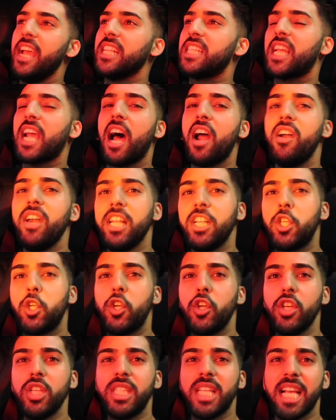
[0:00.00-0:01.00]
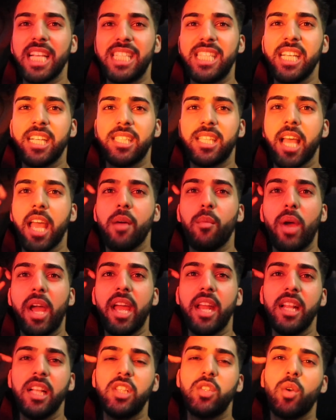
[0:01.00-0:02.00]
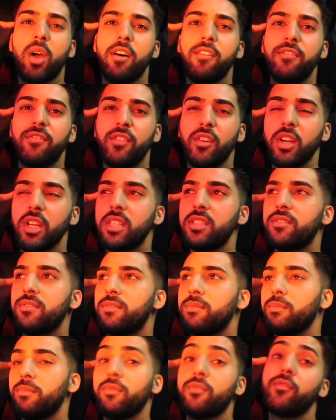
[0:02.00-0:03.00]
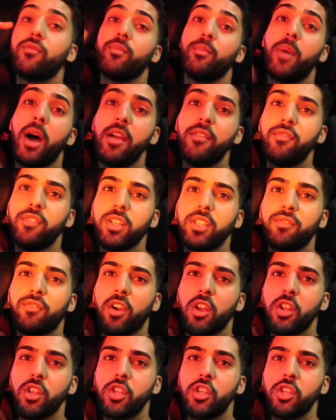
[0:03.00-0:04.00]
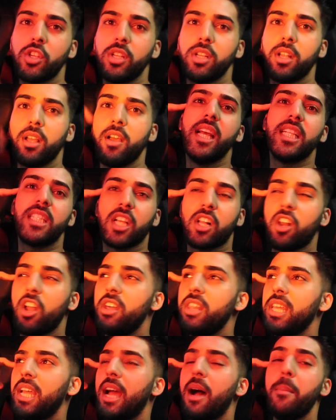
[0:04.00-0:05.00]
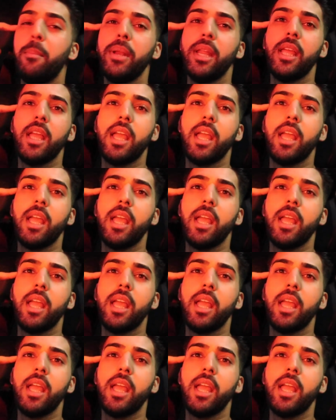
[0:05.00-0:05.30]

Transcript: It's currently Tuesday, 6 a.m. We're heading to our first... my first photo shoot. It's a clothing company.